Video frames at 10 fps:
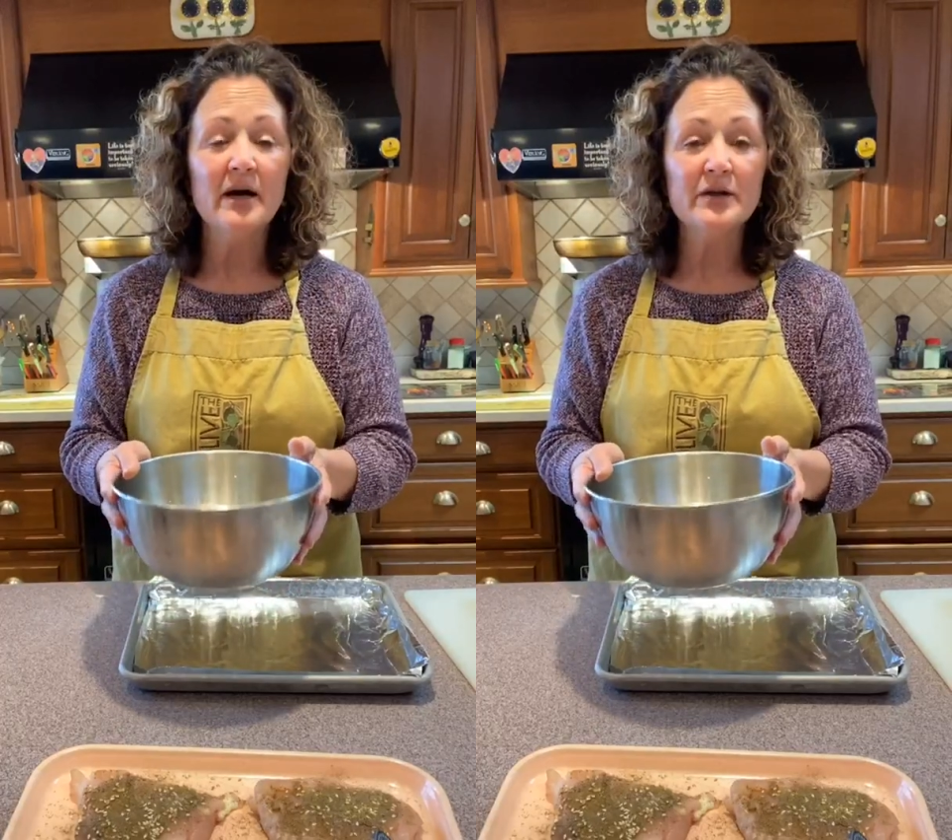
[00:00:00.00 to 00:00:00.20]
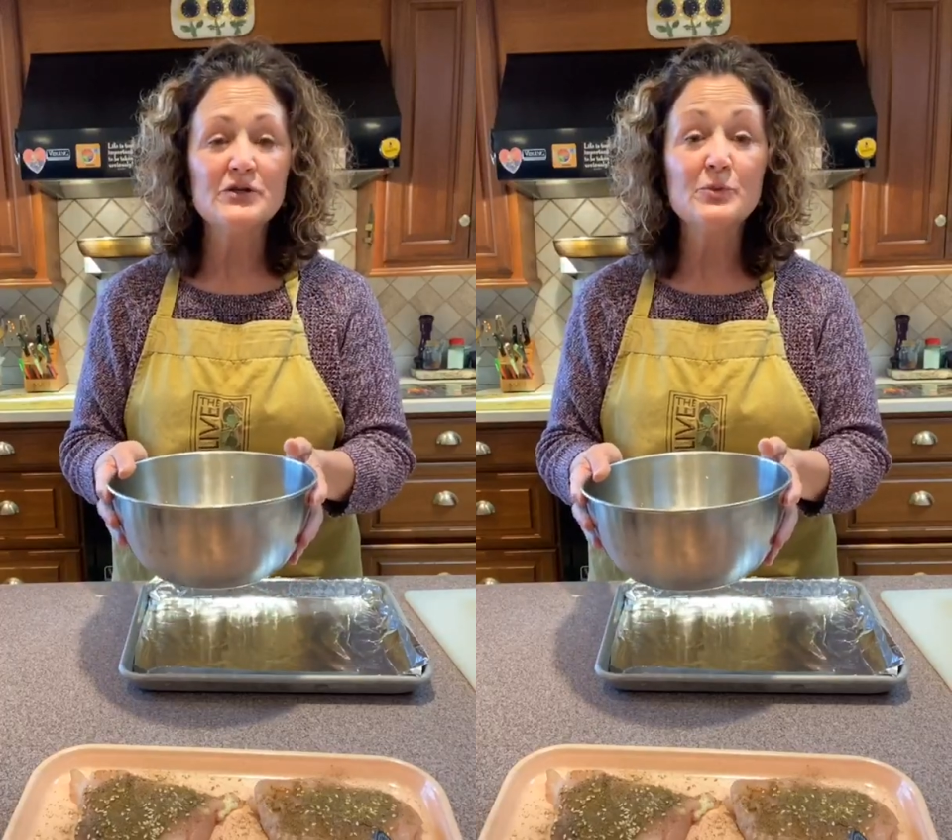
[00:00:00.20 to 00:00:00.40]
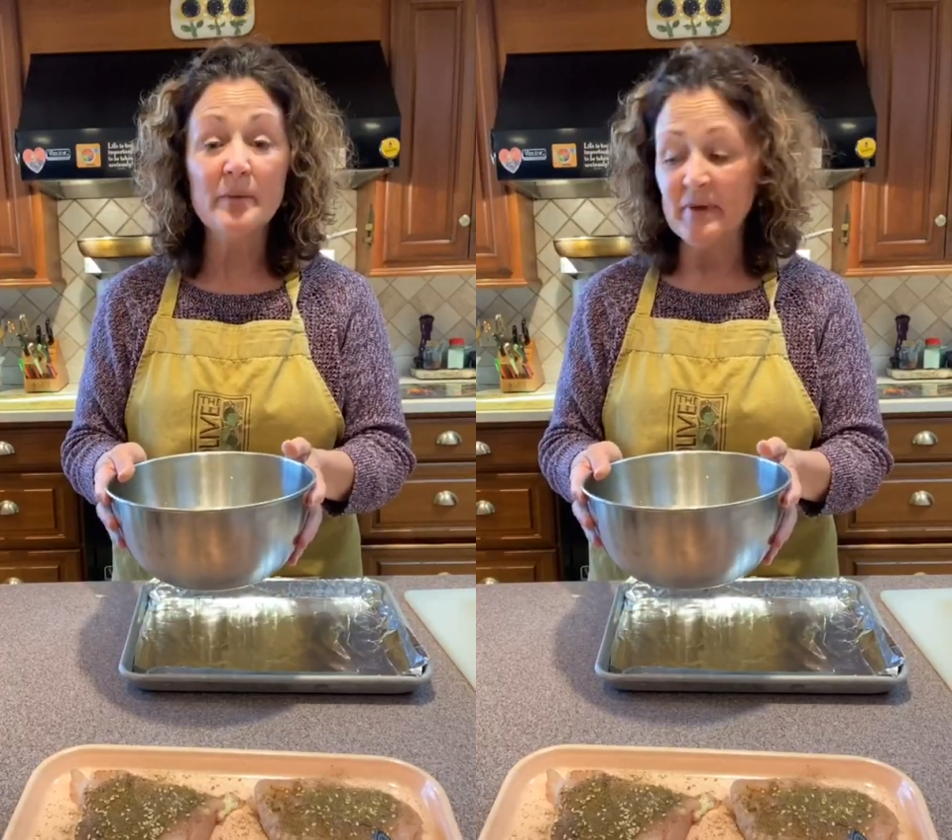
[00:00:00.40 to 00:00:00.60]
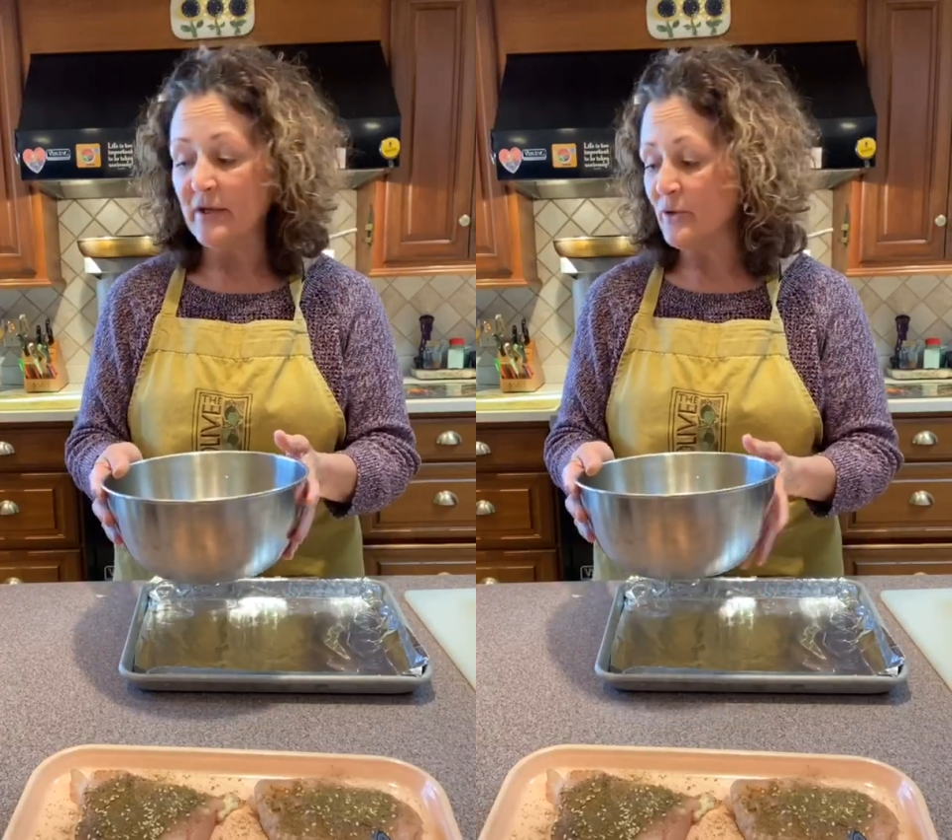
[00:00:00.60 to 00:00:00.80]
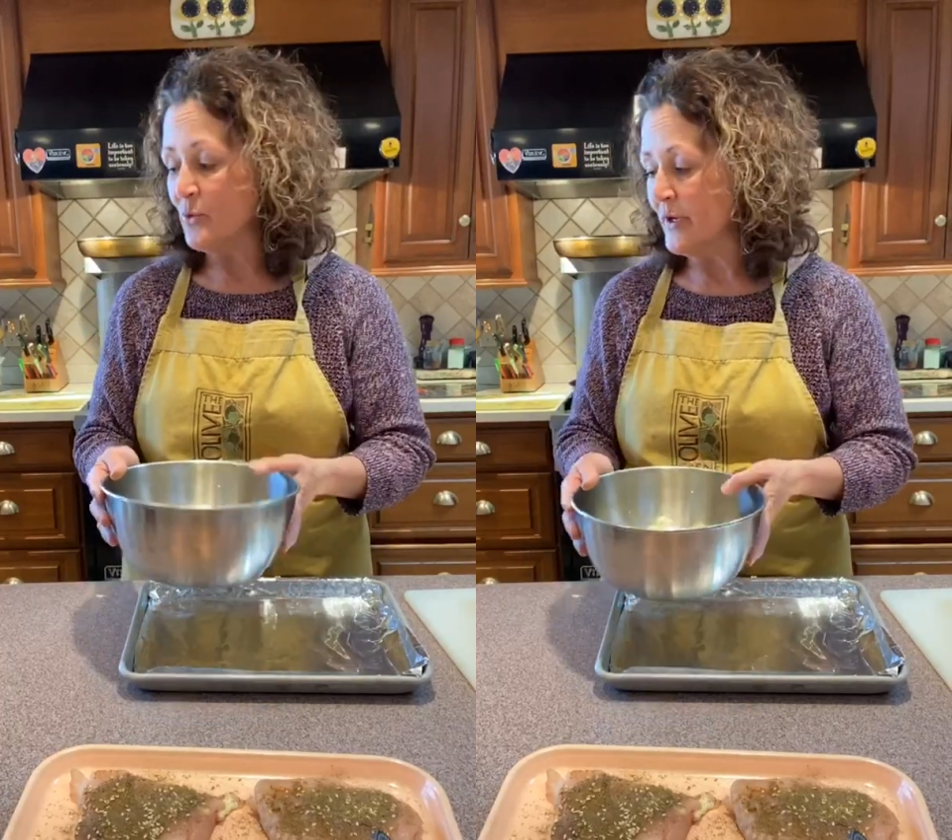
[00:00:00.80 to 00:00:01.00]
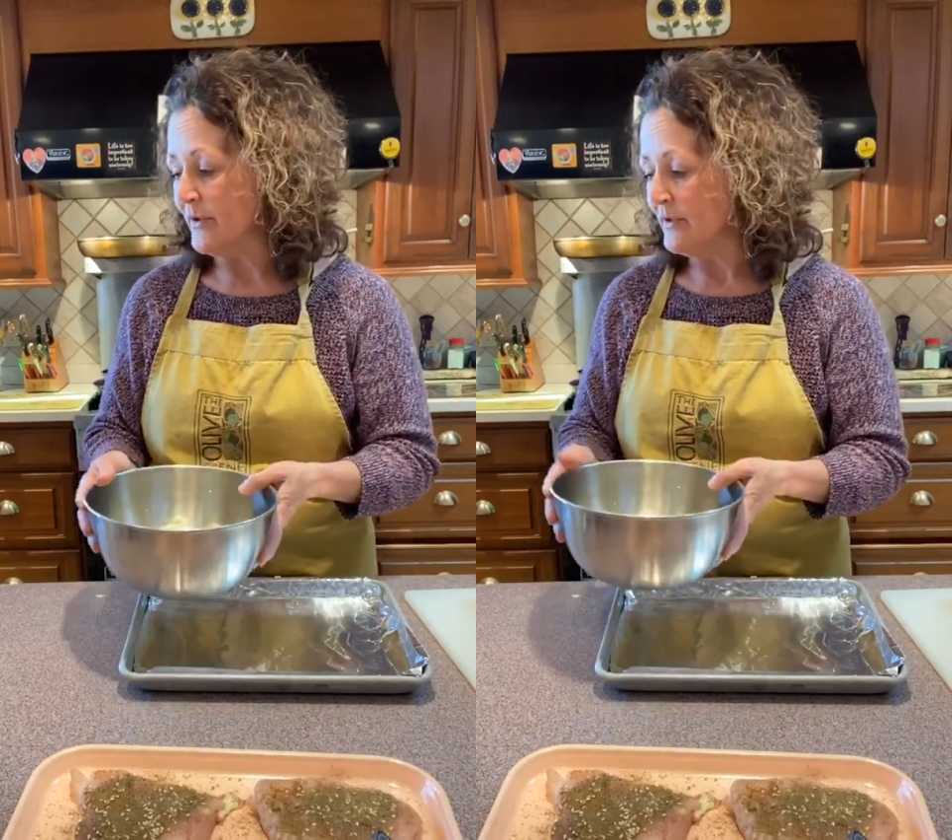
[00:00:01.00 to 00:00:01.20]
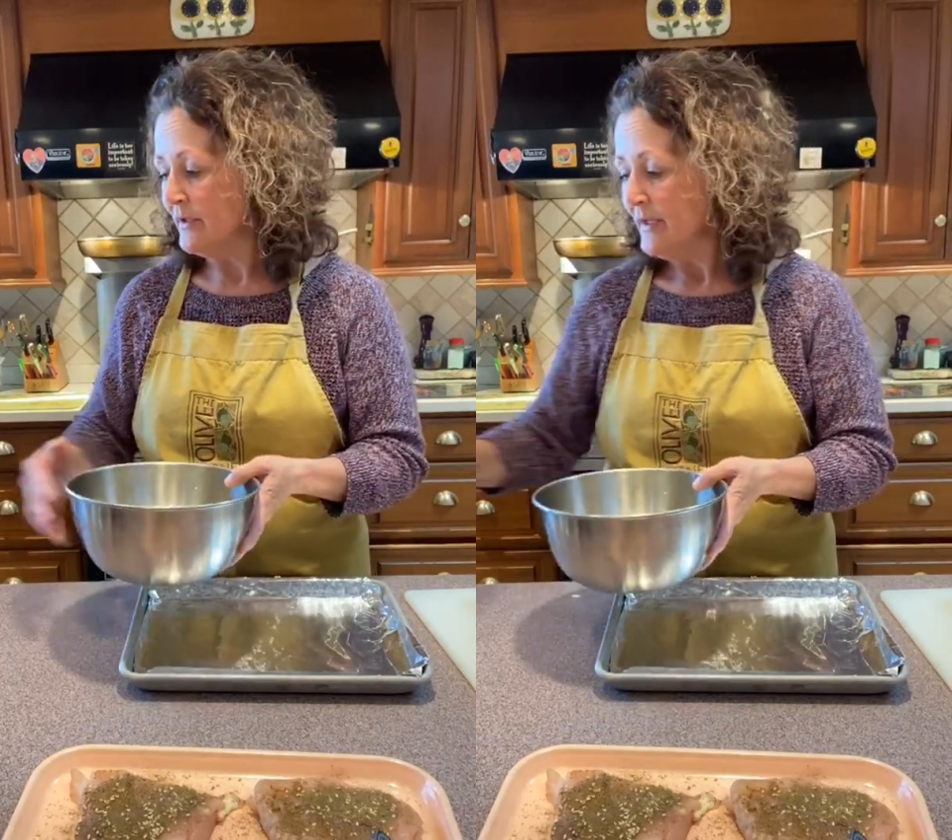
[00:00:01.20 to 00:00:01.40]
swimming in oil.